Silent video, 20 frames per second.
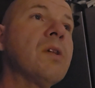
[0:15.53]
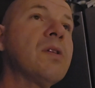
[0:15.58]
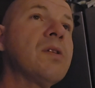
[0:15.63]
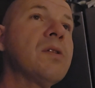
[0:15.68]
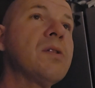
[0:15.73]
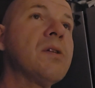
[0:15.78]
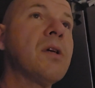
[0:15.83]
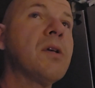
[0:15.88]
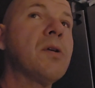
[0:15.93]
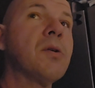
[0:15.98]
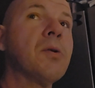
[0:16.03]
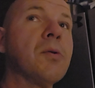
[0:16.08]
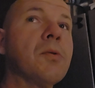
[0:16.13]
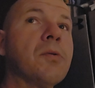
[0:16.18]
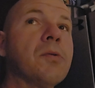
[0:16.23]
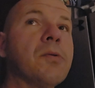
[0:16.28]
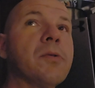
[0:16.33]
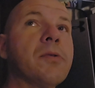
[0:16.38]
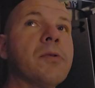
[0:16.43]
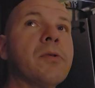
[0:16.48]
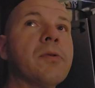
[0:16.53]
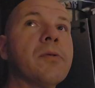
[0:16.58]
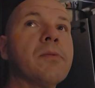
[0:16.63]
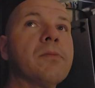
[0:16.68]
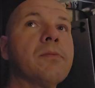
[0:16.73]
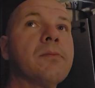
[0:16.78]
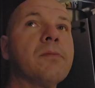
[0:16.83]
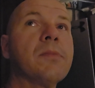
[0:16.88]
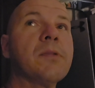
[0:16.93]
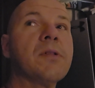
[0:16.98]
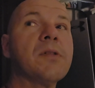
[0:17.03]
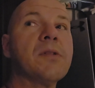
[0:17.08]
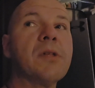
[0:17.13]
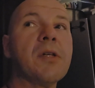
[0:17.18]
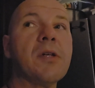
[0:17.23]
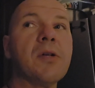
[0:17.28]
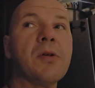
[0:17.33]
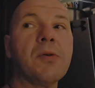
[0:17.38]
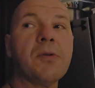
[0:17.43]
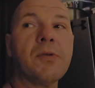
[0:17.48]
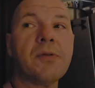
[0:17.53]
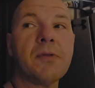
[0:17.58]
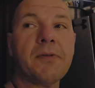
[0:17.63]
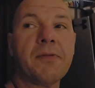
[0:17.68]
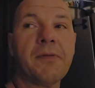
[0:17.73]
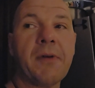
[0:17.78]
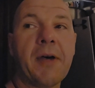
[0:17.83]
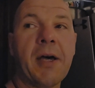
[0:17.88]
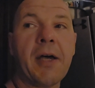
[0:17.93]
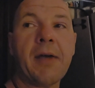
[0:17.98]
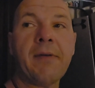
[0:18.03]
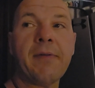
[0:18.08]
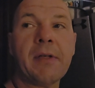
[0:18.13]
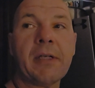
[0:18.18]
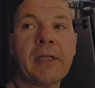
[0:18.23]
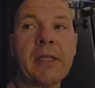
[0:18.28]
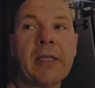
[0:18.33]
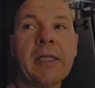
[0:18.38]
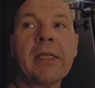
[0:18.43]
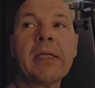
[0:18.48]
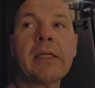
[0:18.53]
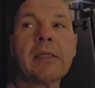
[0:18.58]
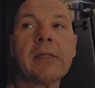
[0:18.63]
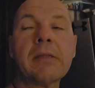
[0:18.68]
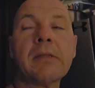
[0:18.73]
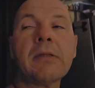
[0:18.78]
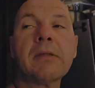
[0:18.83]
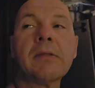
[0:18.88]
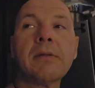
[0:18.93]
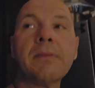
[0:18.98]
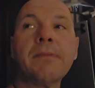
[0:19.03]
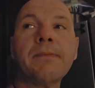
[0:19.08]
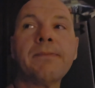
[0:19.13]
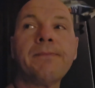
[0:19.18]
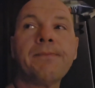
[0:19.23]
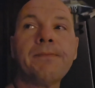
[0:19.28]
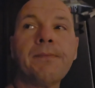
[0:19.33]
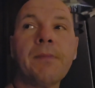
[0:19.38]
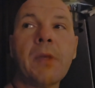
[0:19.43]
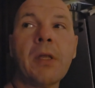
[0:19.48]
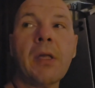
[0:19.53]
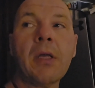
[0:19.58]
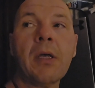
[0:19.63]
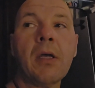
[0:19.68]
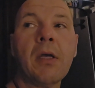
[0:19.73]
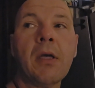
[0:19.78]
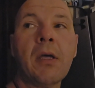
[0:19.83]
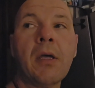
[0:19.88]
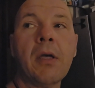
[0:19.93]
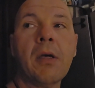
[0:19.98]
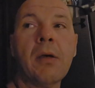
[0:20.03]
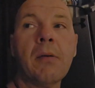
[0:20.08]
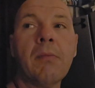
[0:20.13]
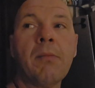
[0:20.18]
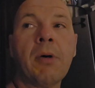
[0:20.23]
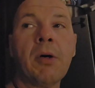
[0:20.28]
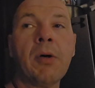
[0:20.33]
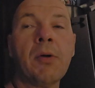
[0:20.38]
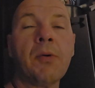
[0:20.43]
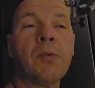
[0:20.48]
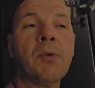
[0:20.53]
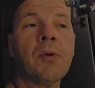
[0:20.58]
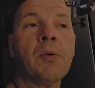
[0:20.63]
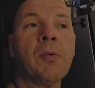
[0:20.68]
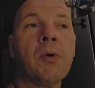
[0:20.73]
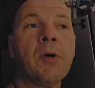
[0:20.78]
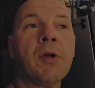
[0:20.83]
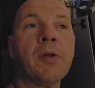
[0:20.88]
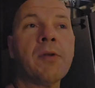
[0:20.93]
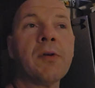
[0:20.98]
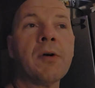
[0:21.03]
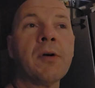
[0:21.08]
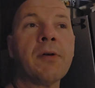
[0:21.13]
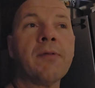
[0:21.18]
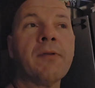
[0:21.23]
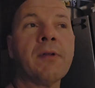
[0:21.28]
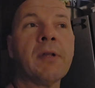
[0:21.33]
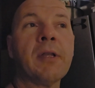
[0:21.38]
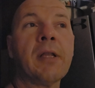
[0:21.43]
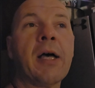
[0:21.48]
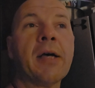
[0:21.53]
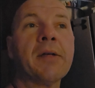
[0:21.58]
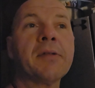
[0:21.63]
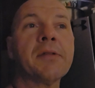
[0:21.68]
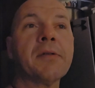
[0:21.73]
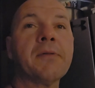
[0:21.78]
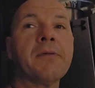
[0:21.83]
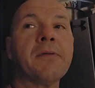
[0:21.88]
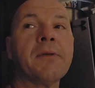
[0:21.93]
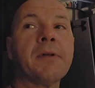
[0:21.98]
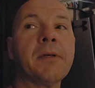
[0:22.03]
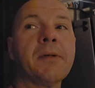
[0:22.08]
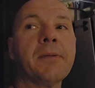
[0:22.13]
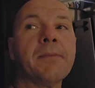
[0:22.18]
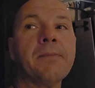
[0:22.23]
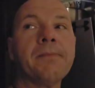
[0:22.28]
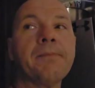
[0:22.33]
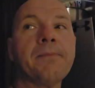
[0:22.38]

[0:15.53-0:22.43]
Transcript: Signals. Signals 5 at least. But we want to talk philosophy.